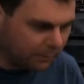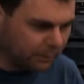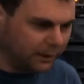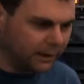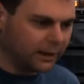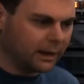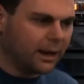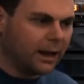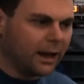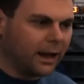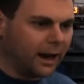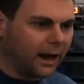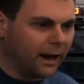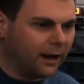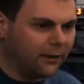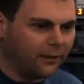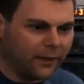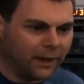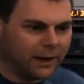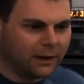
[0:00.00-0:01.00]
happening.
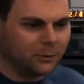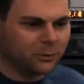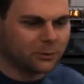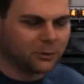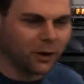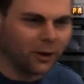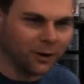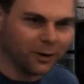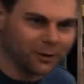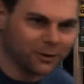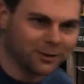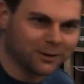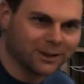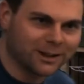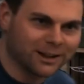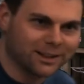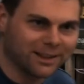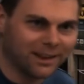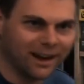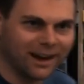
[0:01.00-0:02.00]
And then it was harder
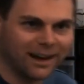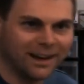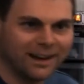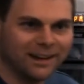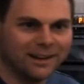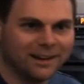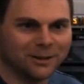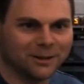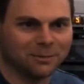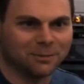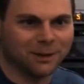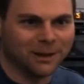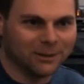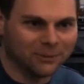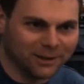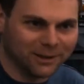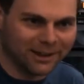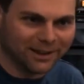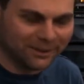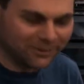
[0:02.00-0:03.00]
to get the high E to speak
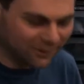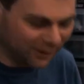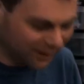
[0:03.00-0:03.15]
with the